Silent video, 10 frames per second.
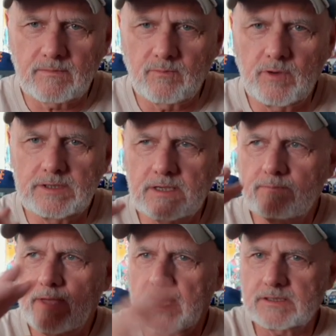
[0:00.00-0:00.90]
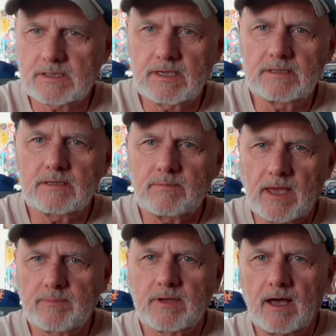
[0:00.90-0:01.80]
we did Magic Kingdom,
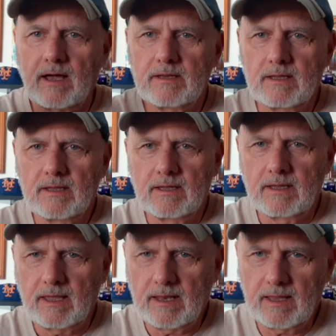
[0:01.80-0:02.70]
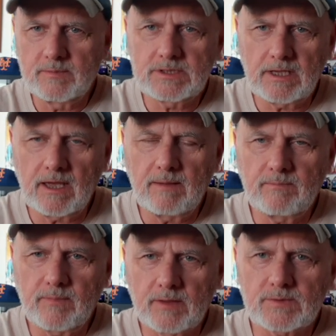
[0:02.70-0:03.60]
Epcot, and
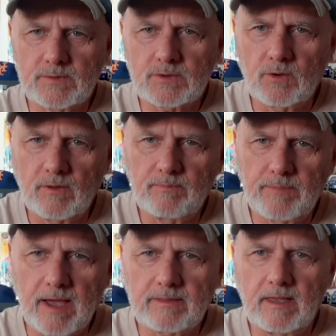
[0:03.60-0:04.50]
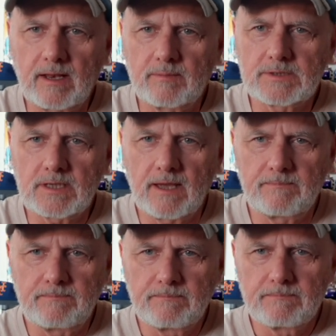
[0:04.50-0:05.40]
MGM, that's what it was called back then,
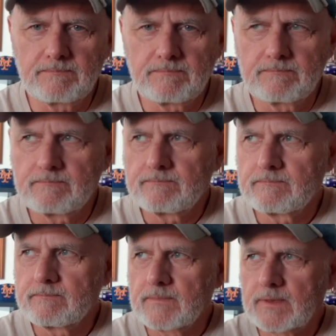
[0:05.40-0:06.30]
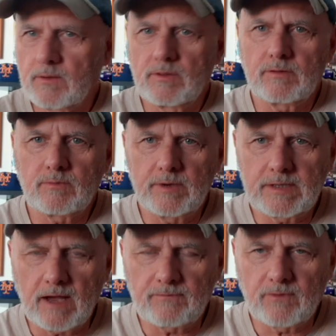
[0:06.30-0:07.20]
MGM, they, were, they went
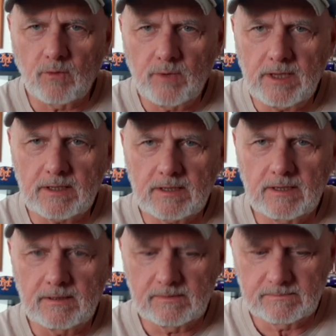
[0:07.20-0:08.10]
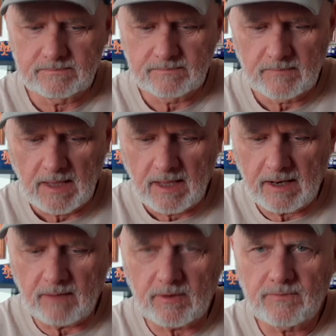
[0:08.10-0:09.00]
down for a week.
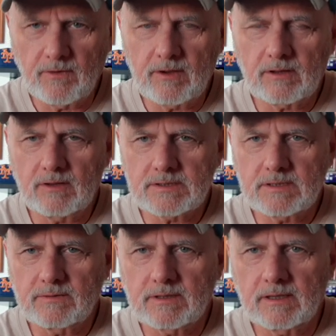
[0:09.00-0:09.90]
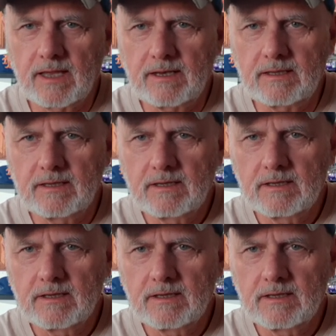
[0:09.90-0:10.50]
And I worked very closely with the lady